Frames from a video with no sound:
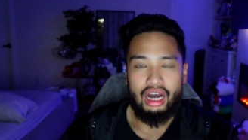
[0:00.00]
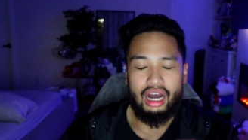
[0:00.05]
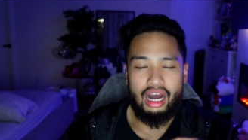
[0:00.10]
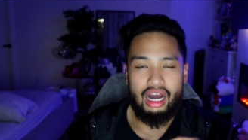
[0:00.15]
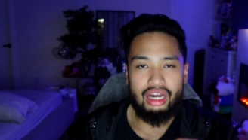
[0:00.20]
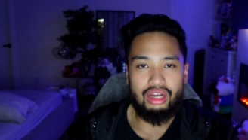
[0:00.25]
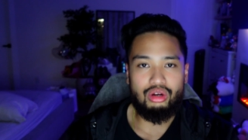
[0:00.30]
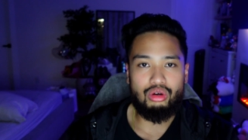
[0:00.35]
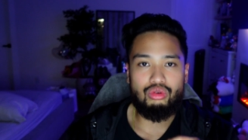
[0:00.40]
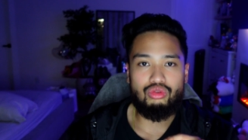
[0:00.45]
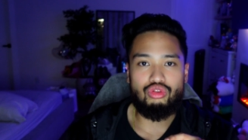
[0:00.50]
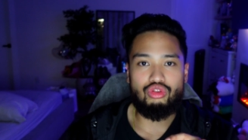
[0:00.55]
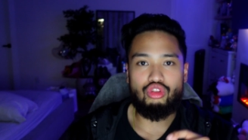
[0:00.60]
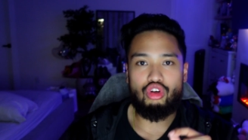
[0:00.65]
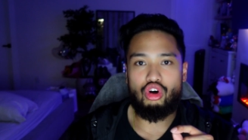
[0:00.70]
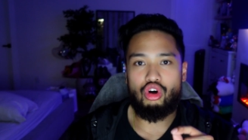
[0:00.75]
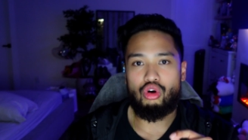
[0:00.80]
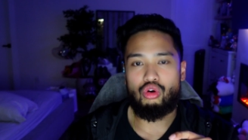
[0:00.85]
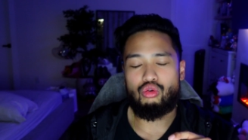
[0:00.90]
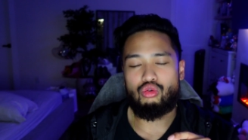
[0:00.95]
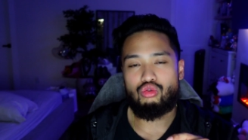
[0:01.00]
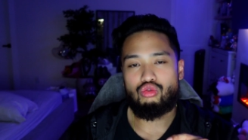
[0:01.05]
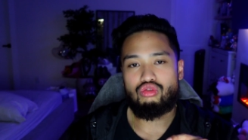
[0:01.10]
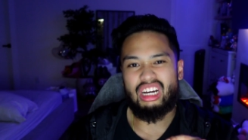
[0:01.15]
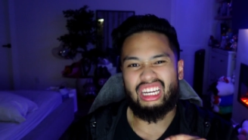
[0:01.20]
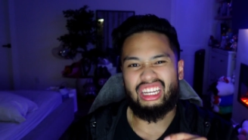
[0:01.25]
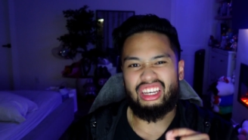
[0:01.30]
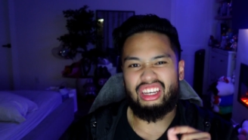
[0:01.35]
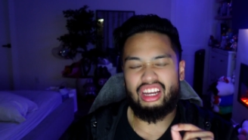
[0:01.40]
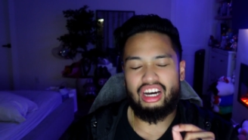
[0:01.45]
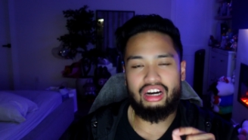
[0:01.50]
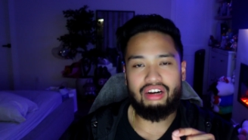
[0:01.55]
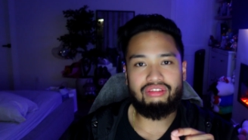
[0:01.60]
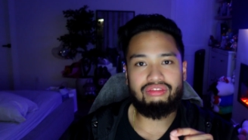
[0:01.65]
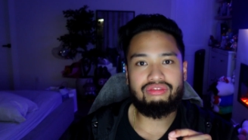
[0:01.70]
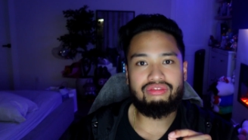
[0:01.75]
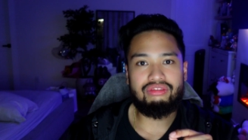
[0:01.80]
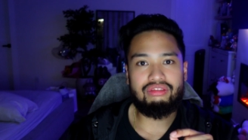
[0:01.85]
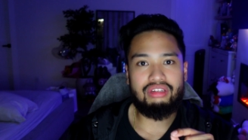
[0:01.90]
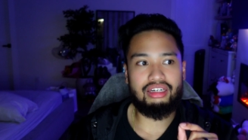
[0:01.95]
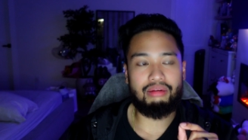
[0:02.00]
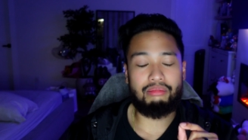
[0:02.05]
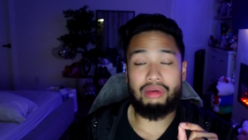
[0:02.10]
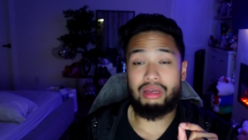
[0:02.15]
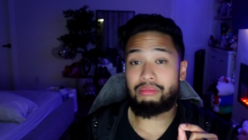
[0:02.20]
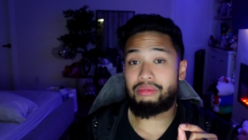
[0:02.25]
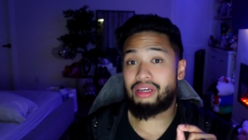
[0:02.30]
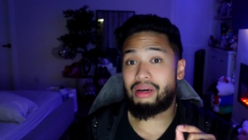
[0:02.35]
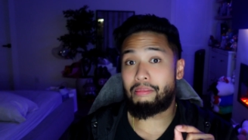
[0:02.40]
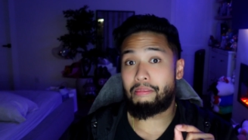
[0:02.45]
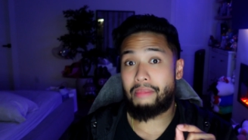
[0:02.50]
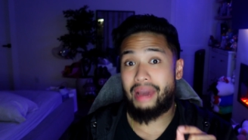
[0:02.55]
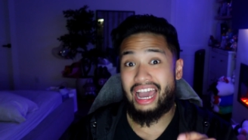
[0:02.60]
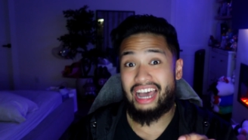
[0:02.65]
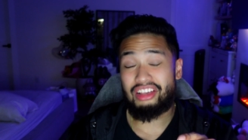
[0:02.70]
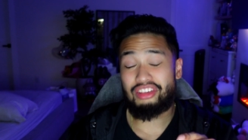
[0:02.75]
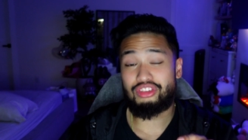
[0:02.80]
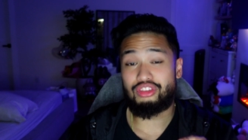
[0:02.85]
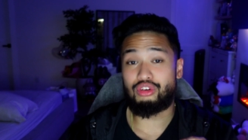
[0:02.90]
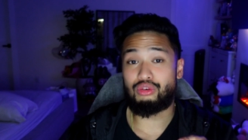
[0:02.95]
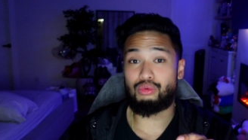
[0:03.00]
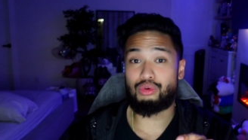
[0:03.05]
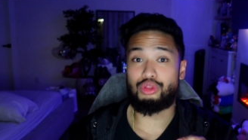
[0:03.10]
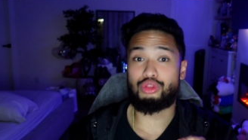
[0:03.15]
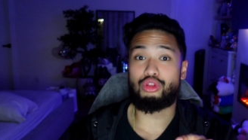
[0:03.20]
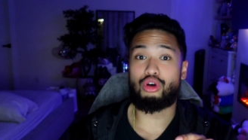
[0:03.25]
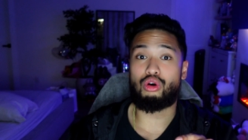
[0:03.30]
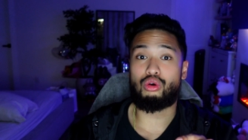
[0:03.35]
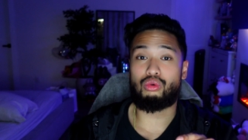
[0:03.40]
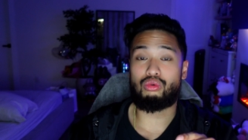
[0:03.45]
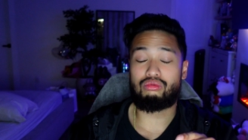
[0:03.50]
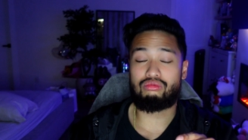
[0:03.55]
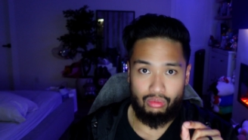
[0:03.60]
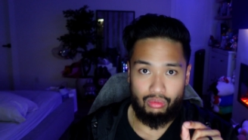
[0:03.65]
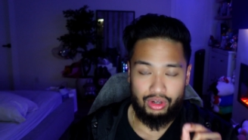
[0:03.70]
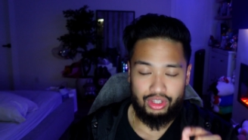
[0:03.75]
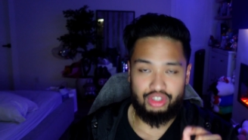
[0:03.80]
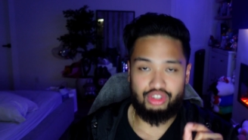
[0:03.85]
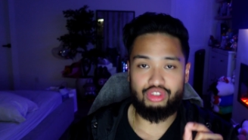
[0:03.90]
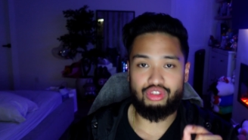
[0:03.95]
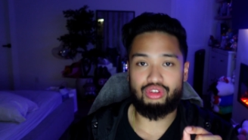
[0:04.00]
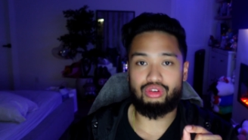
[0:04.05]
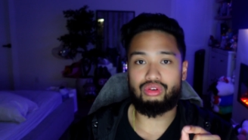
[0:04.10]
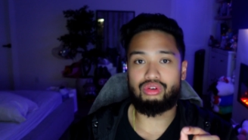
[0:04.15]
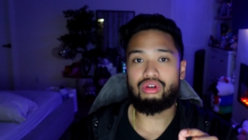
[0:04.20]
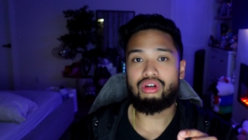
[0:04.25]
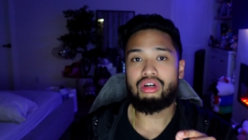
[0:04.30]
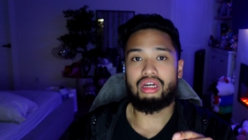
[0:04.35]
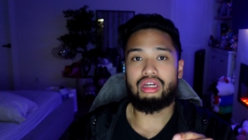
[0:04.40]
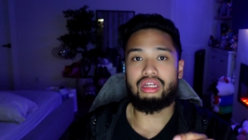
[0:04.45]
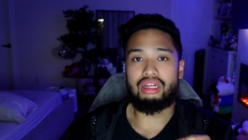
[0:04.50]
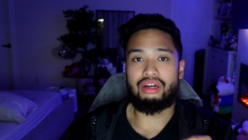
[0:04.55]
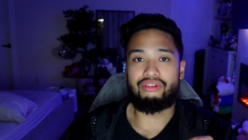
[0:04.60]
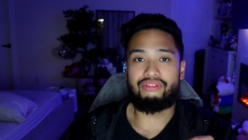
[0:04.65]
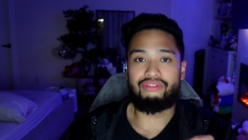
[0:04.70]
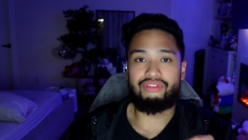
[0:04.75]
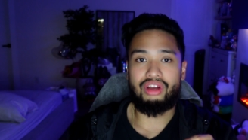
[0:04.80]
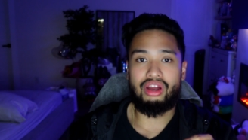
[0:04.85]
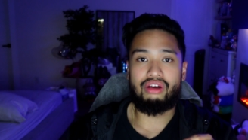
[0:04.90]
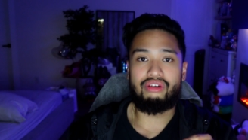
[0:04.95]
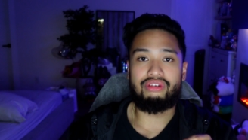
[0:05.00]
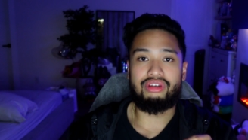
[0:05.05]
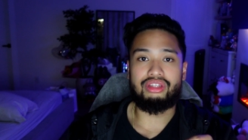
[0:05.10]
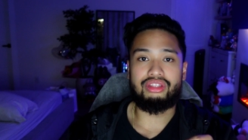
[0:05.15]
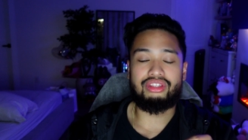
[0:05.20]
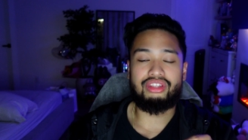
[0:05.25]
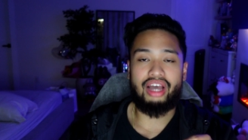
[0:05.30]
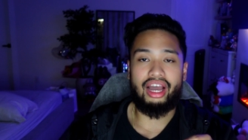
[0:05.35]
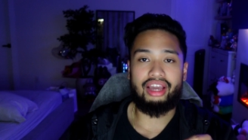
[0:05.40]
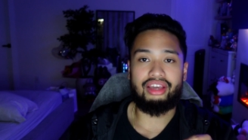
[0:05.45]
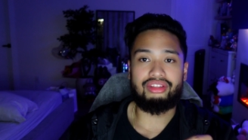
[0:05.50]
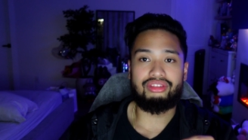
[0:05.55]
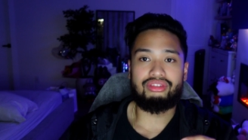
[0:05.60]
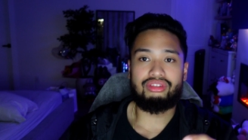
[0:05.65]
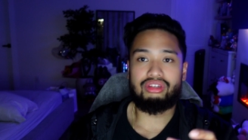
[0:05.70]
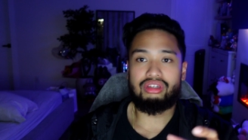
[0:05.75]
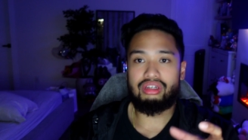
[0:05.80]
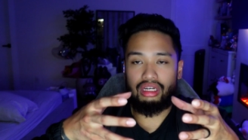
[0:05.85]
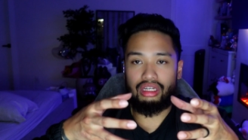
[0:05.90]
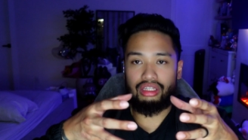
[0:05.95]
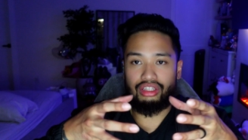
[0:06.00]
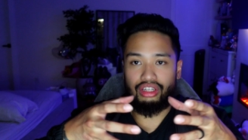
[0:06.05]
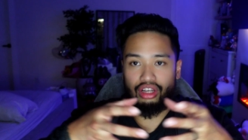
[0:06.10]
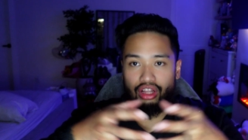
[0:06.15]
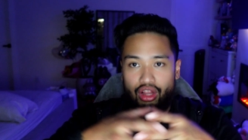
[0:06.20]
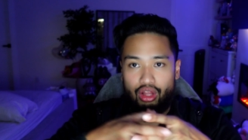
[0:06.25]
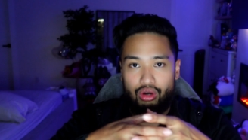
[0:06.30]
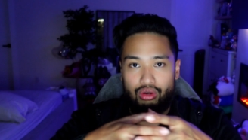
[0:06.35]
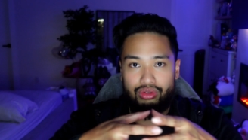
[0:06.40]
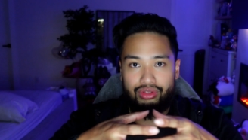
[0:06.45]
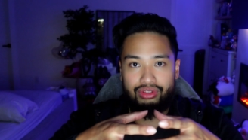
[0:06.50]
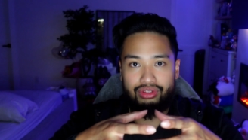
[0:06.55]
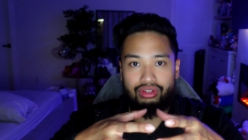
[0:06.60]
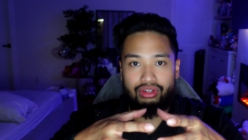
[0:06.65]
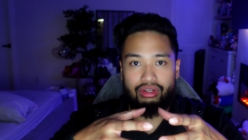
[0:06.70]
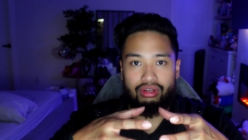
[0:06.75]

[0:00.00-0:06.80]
I don't know enough. Maybe a master would know what to do in a very tight, enclosed